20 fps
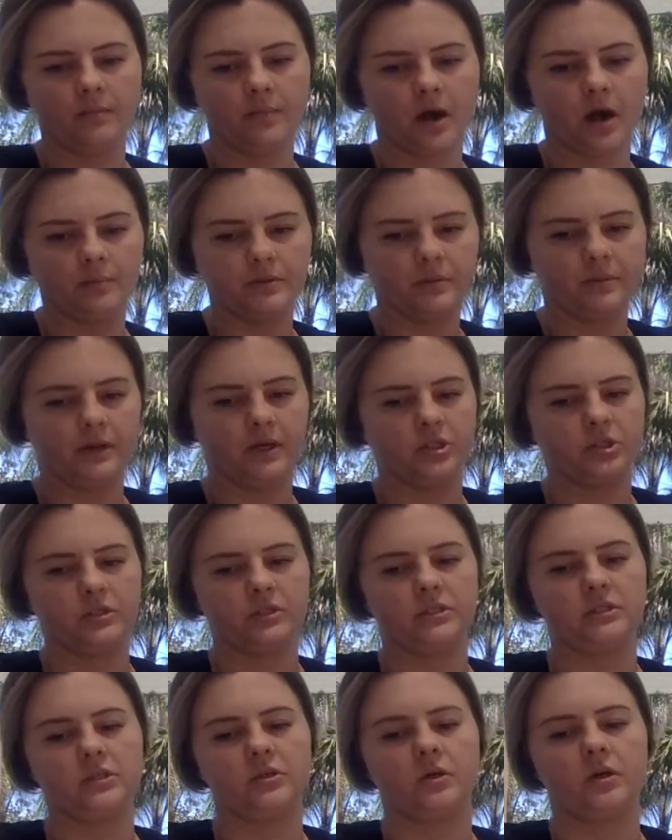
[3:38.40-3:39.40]
help the
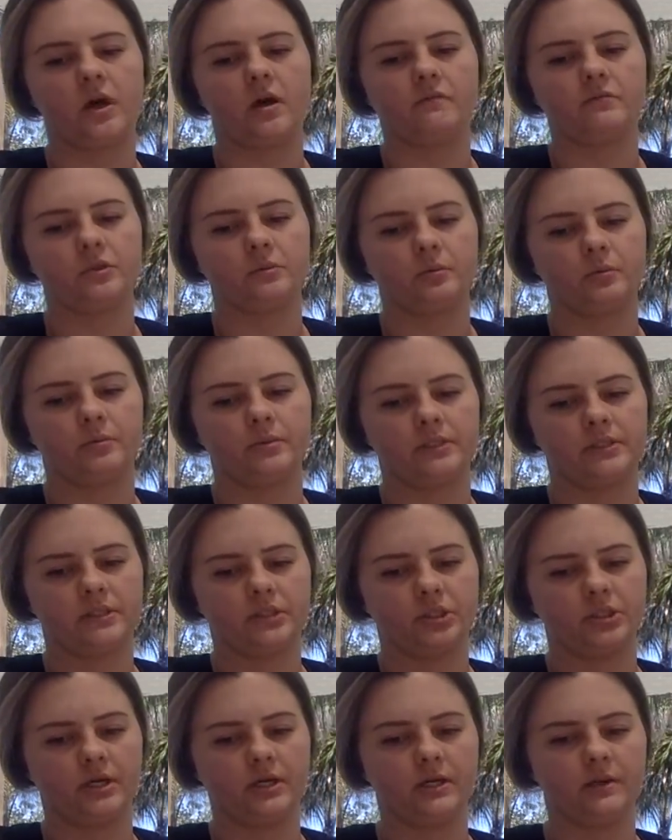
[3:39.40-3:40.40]
patient into a comfortable
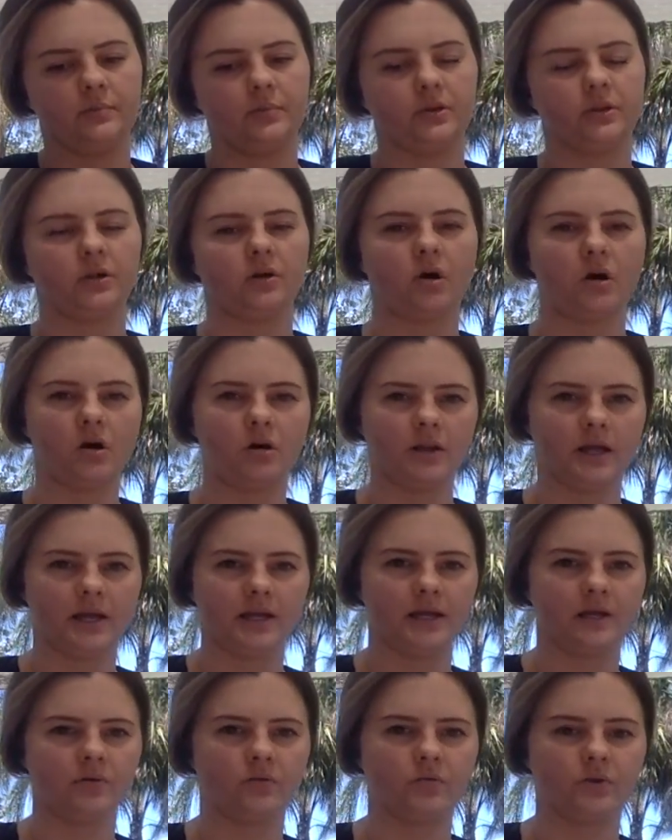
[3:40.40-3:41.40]
position, put the call
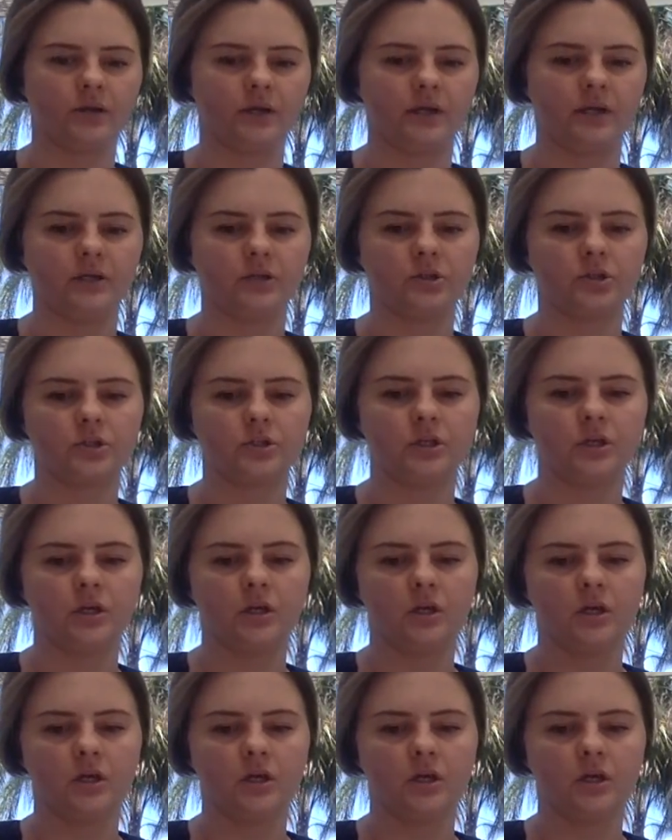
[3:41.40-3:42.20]
light in reach,